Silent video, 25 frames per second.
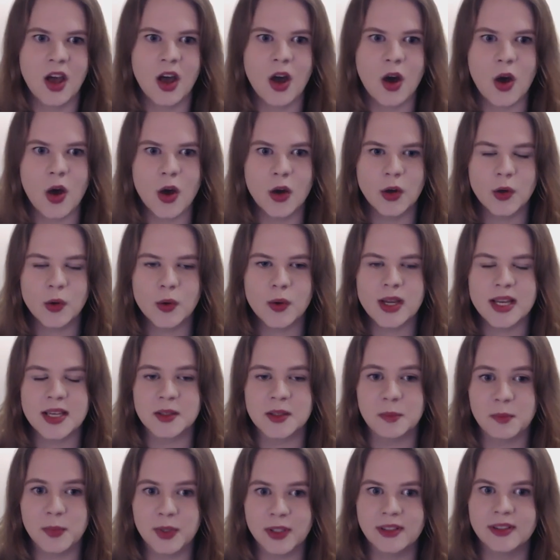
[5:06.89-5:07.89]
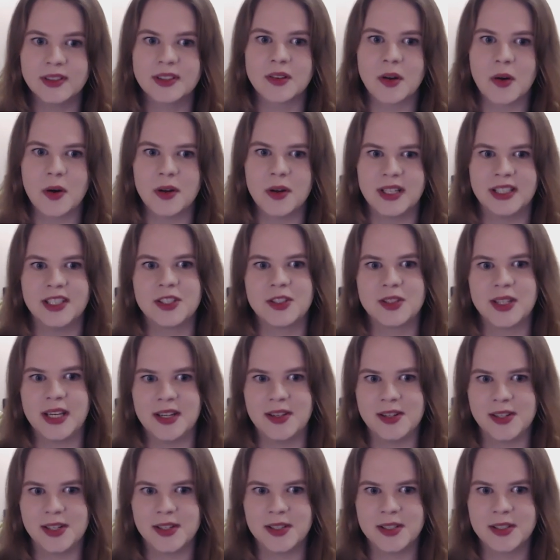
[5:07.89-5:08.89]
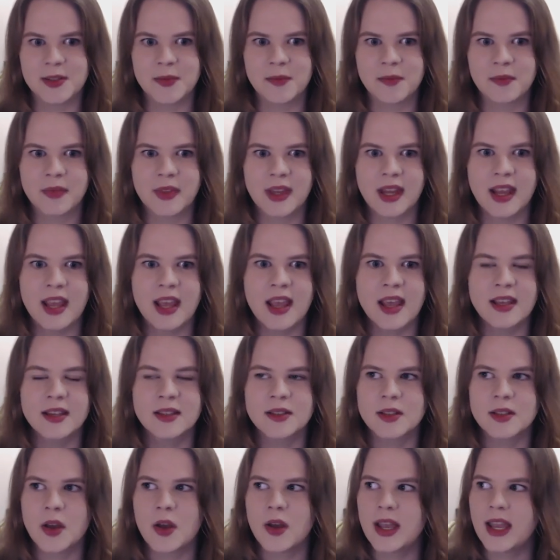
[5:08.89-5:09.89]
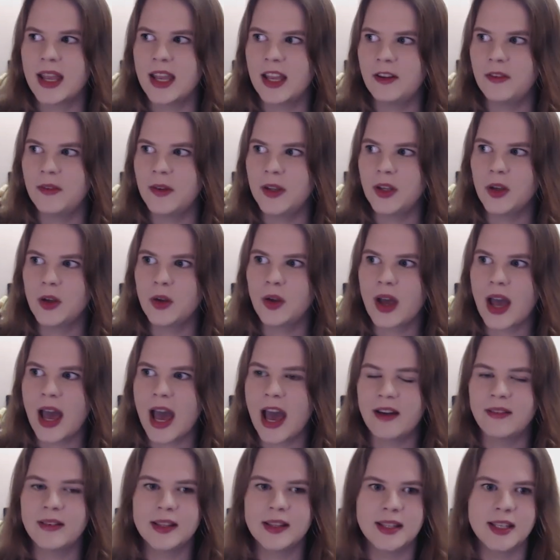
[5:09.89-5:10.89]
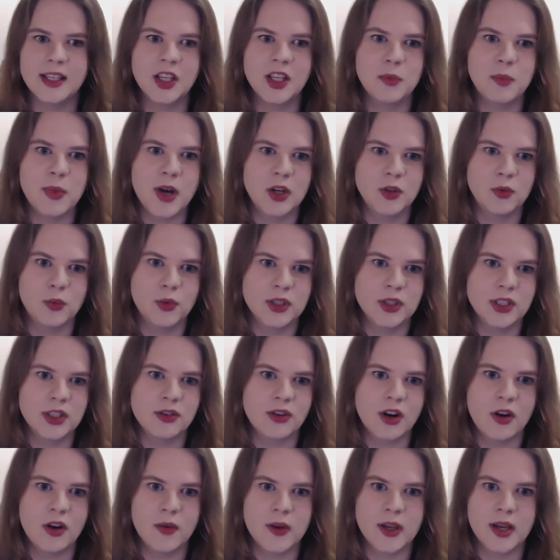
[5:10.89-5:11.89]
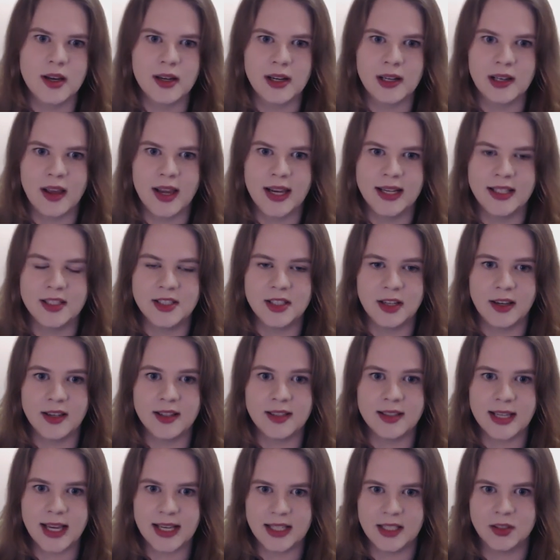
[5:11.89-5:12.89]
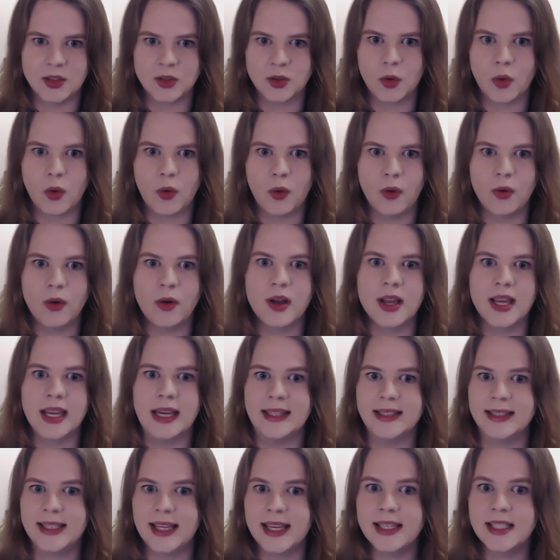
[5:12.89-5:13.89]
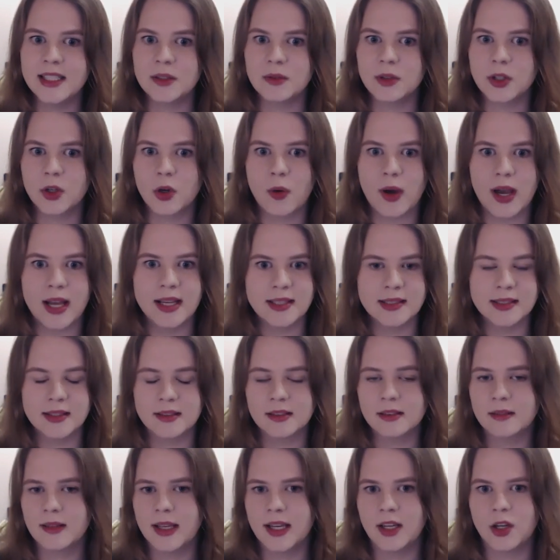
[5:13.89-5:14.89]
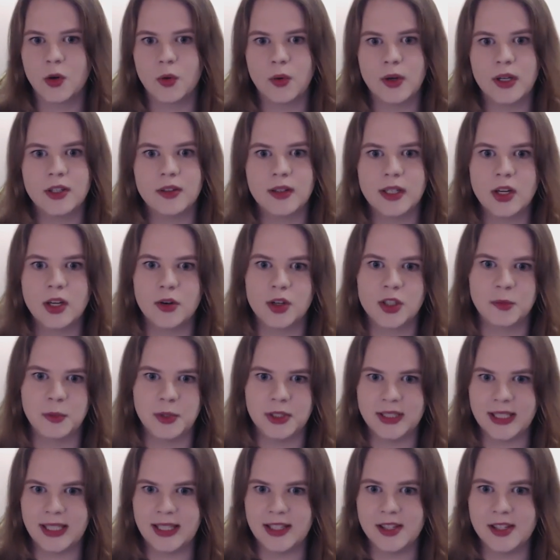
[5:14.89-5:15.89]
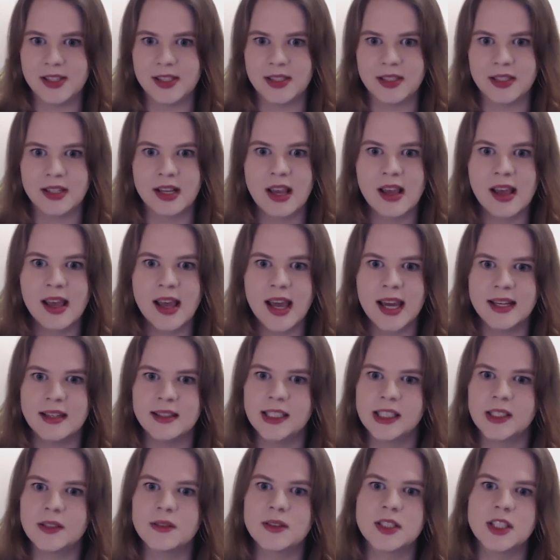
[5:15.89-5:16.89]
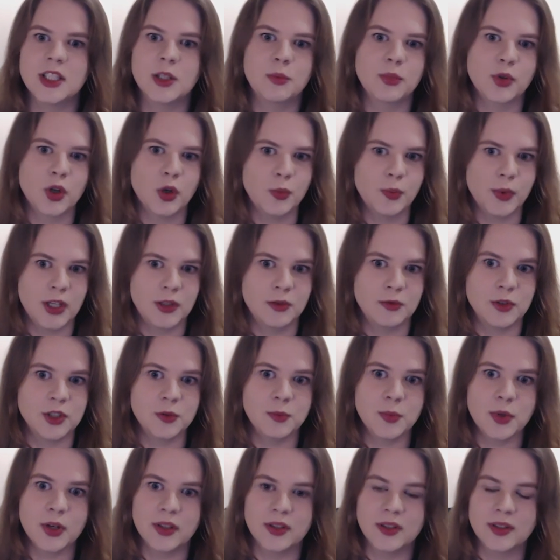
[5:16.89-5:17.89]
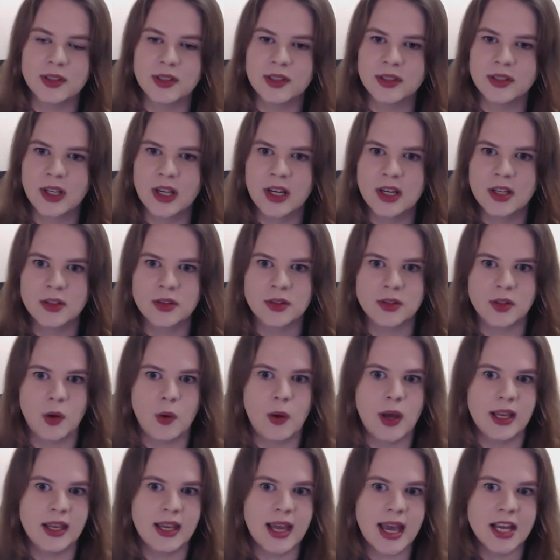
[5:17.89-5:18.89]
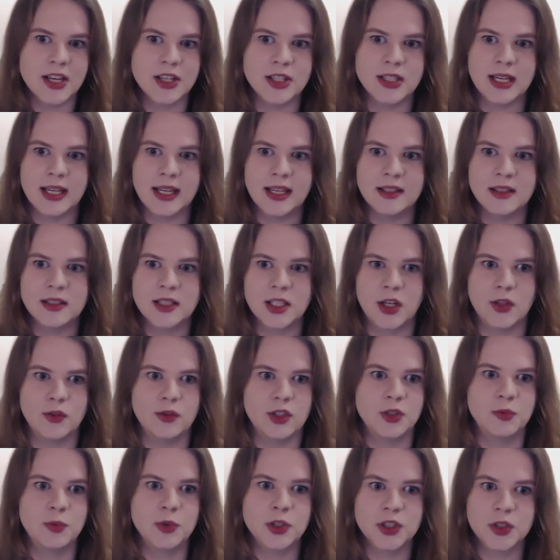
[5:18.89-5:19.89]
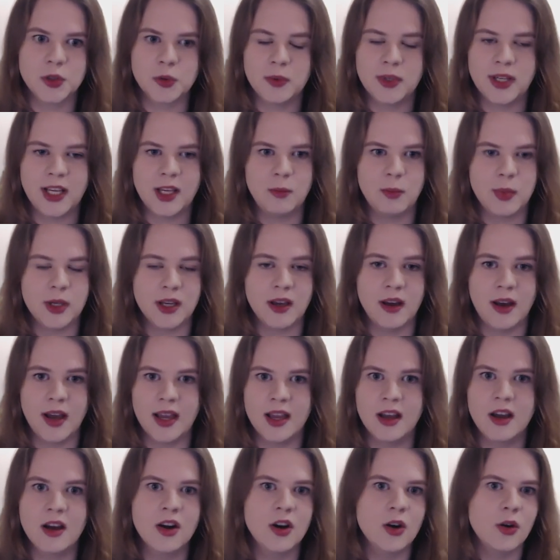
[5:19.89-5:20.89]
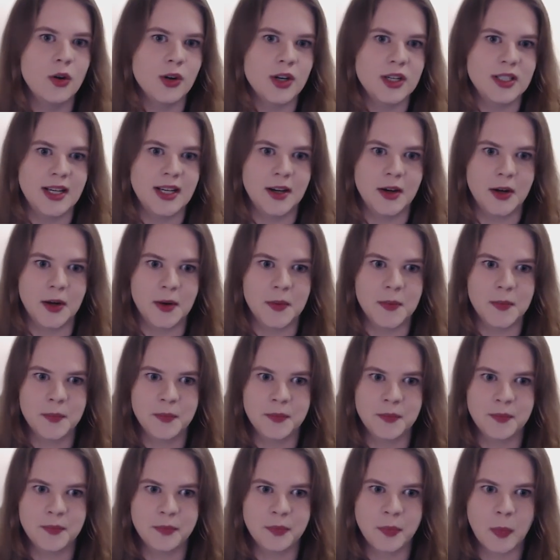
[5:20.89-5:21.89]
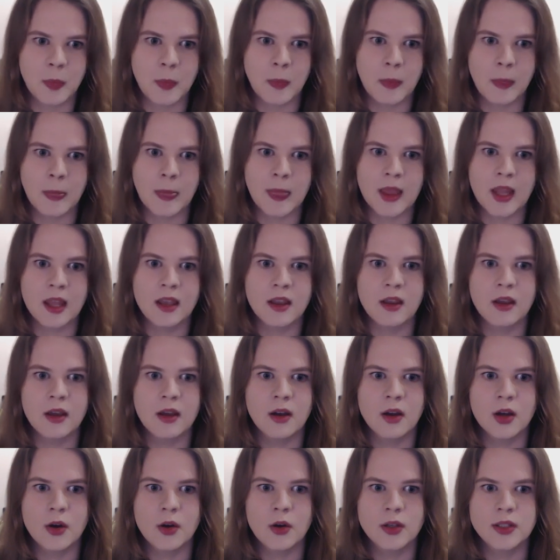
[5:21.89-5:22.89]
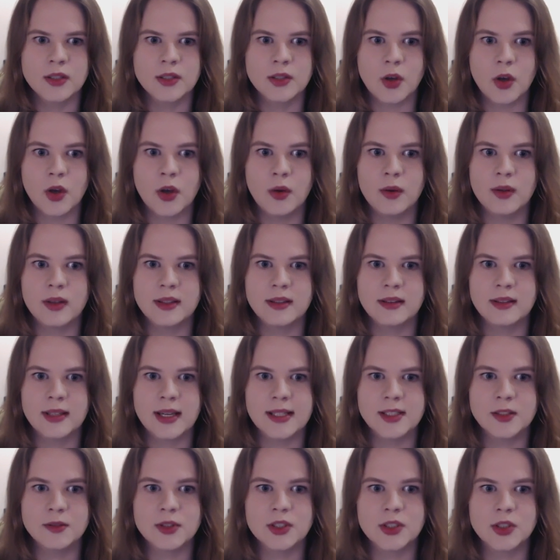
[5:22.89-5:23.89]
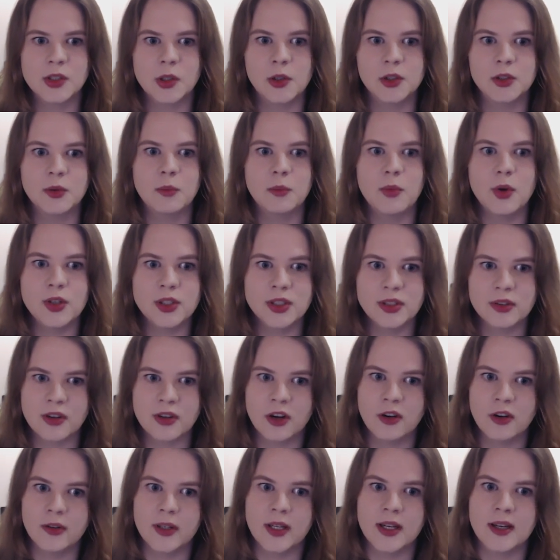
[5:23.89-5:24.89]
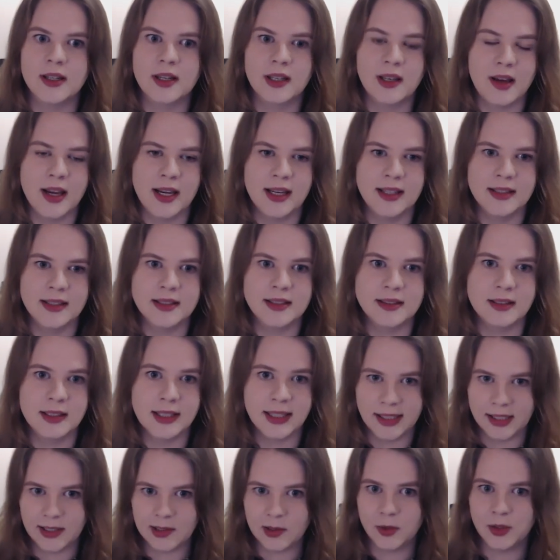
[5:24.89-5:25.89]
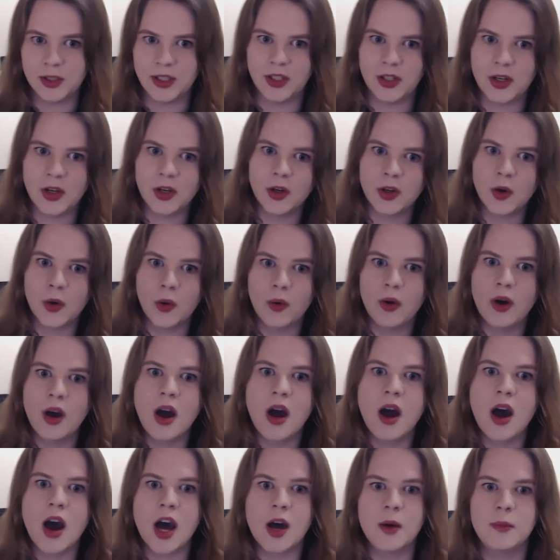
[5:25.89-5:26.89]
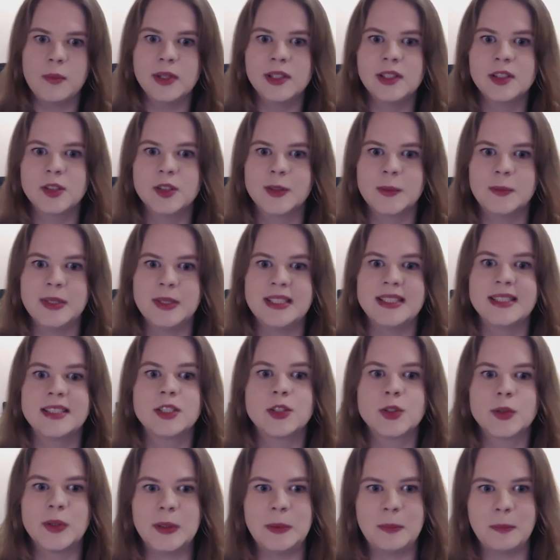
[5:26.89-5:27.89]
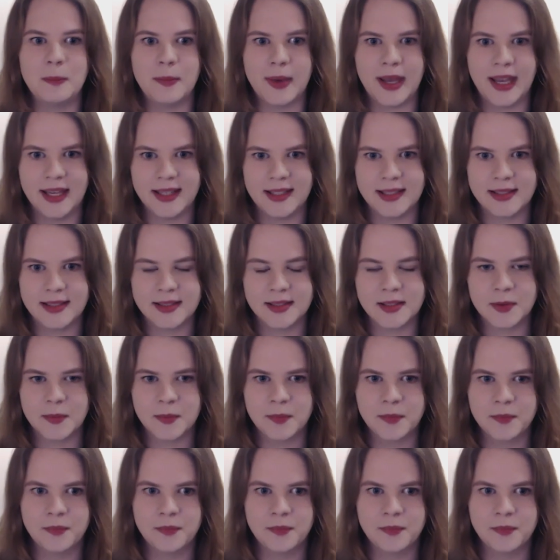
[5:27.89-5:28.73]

urql is built on Exchanges. So if you have a think about what a GraphQL client does at its core, it takes a request, a query, or a mutation, and it gives the appropriate response. So a cache hit, a response from the A P I, or an error. So as a result, most GraphQL clients, including urql, are built to be stream-based.